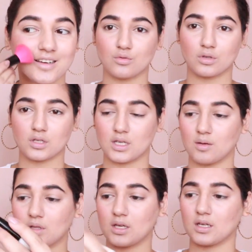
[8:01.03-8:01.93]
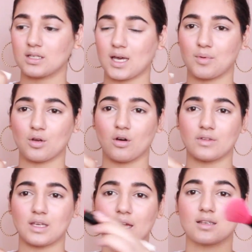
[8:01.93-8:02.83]
Doing the same thing, tapping
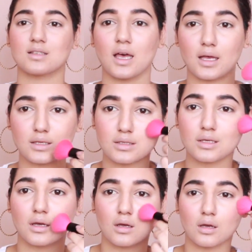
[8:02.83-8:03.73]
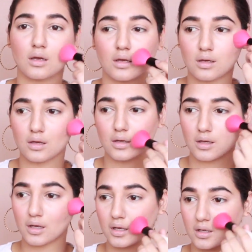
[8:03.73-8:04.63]
off the excess,
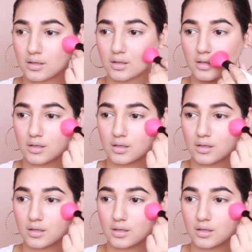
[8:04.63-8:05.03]
and